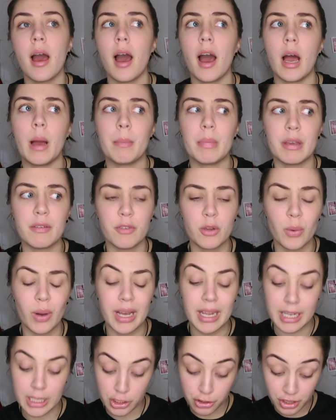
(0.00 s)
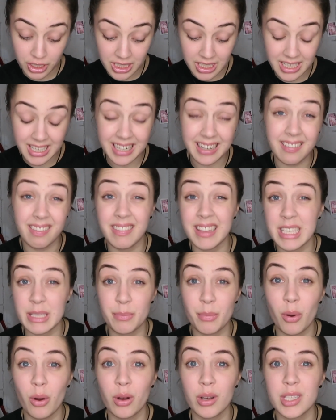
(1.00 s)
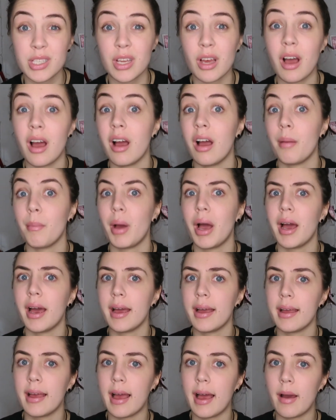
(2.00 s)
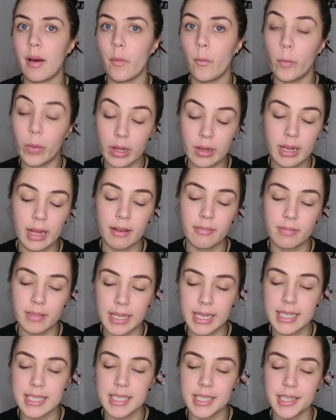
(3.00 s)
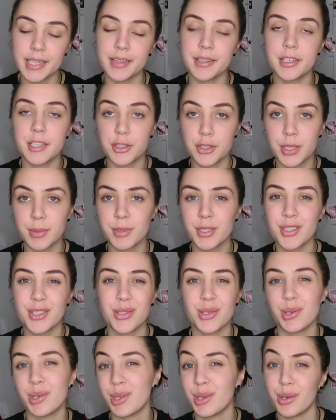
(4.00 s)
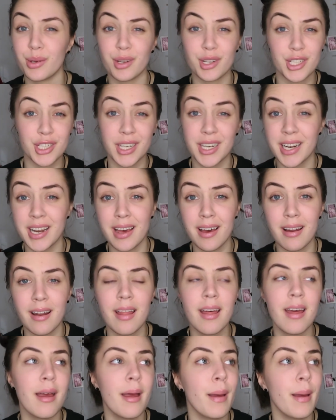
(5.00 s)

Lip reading: If you are interested in this box, I will have linked it in the description so you can go check it out.